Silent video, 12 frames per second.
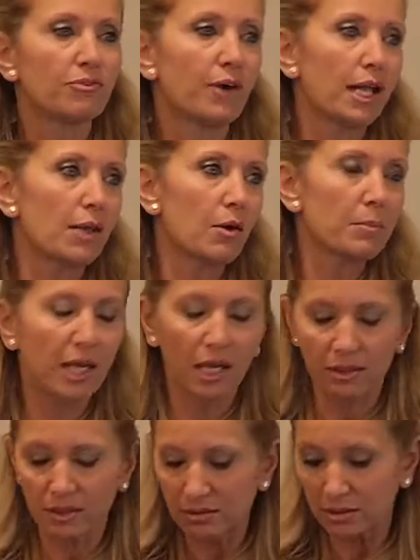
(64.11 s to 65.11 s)
follow-up
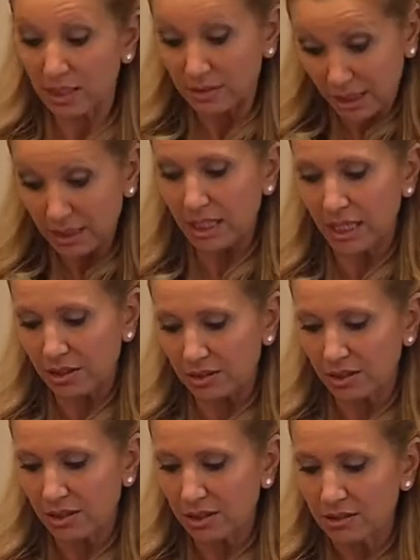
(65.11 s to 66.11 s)
care that they
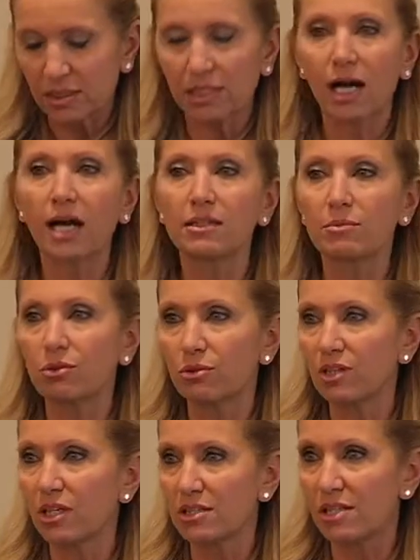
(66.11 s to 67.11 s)
need to guide them
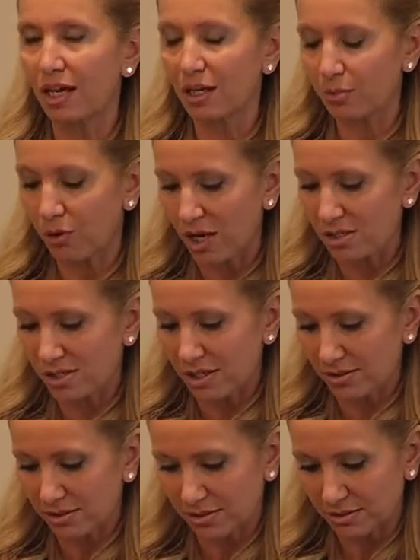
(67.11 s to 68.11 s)
through the entire
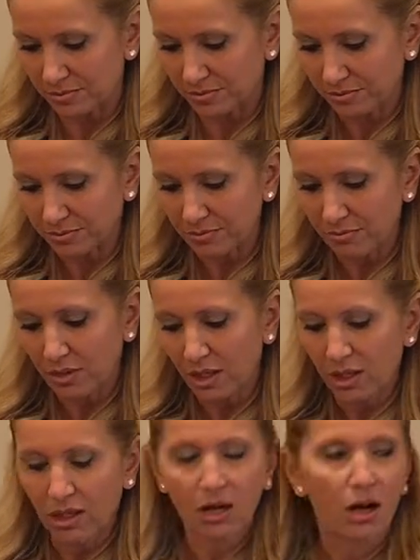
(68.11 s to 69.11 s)
process.
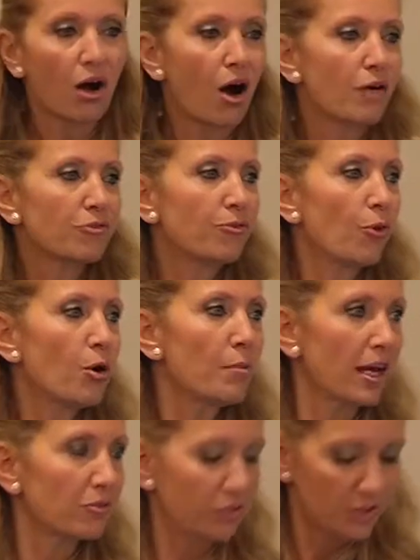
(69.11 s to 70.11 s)
Our
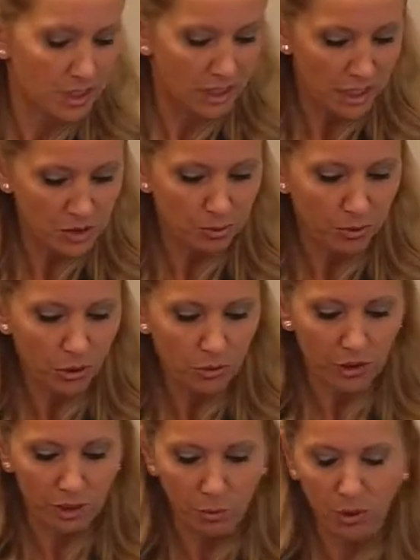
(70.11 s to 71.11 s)
format for today's
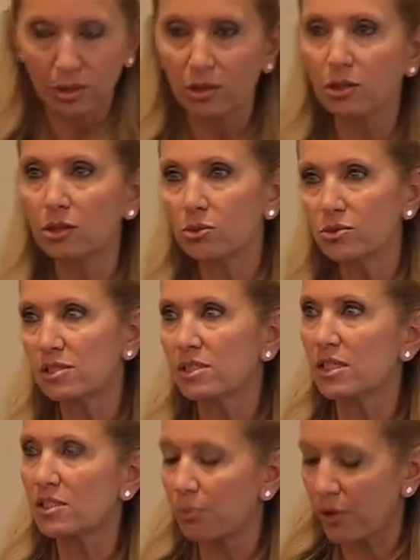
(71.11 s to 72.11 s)
program will include
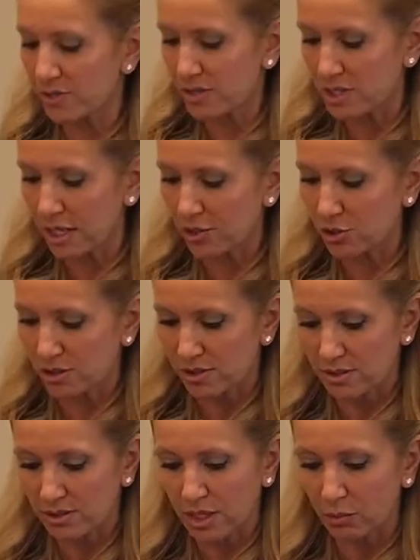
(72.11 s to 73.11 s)
6
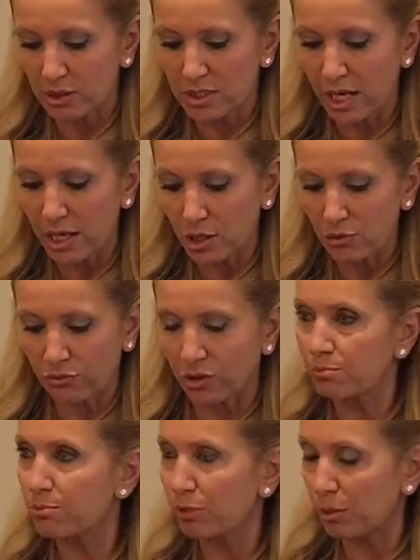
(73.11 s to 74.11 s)
presentations that will take you
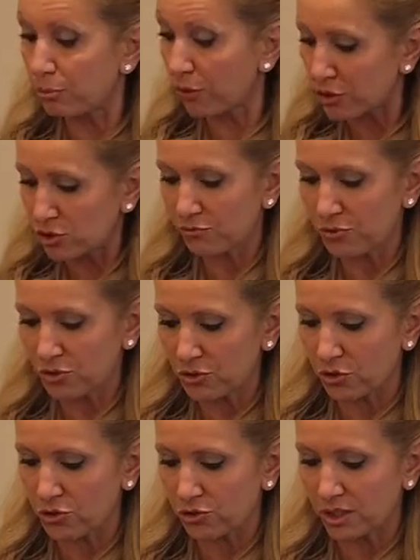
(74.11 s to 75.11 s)
from preparation for
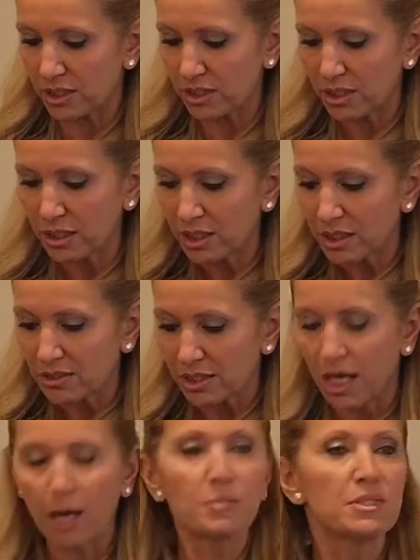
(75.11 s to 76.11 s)
surgery
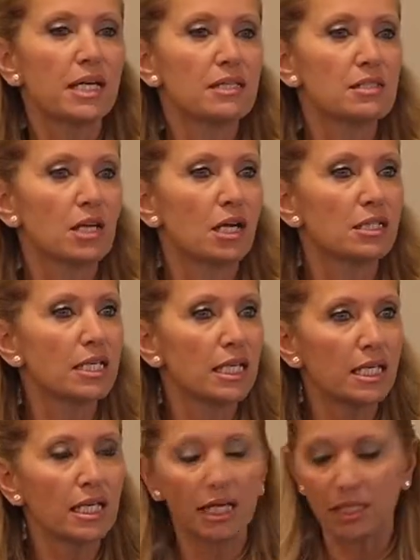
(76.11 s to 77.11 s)
to updates on
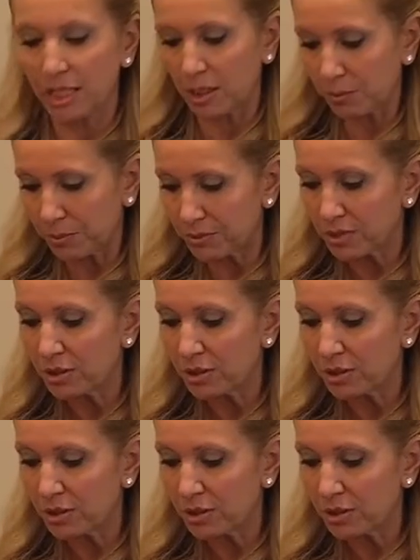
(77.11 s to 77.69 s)
knee and hip